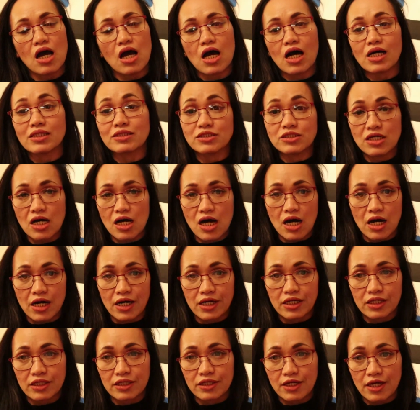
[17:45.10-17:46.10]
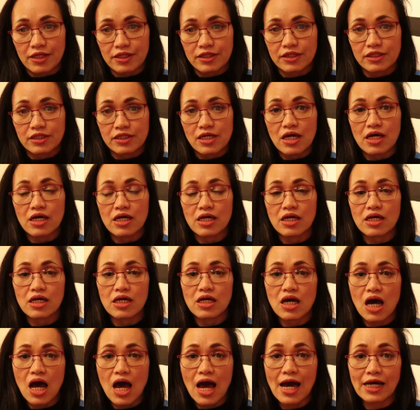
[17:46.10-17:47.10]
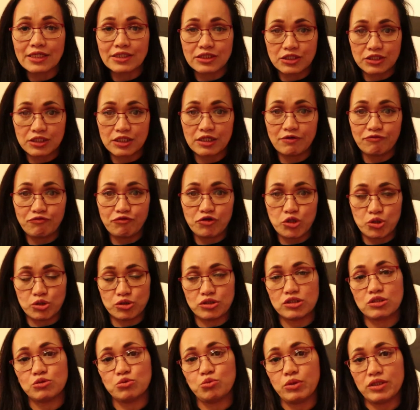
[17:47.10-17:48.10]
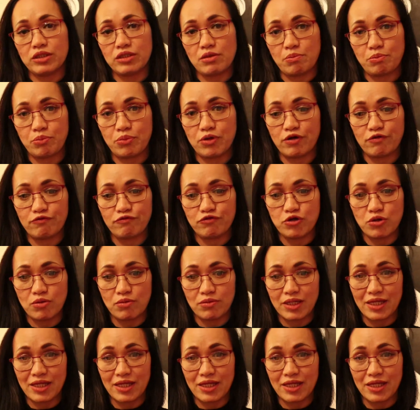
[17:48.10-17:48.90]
a dye that attributes with the perfume,